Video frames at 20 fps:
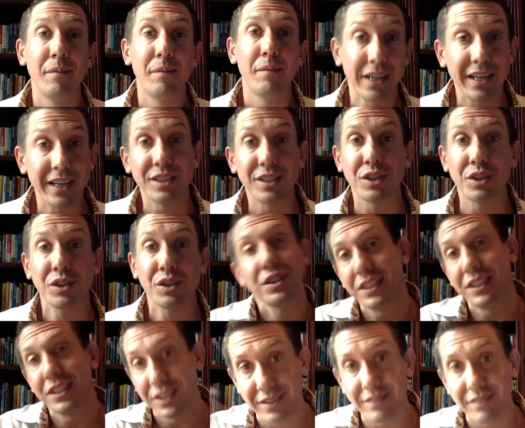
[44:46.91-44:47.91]
because
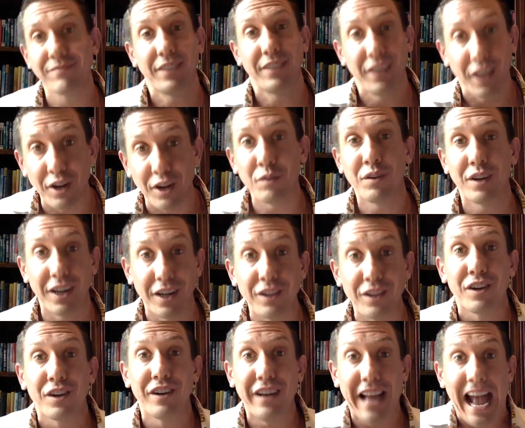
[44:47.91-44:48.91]
she's you know going
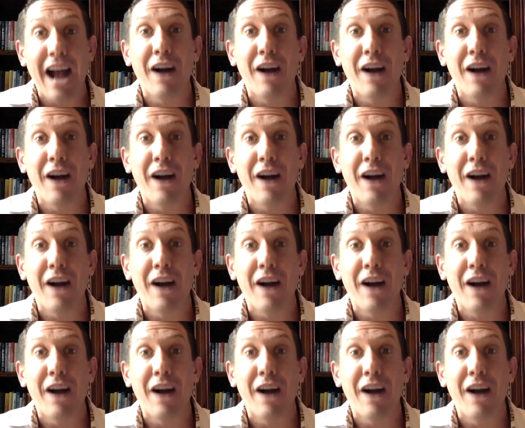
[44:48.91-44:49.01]
to learn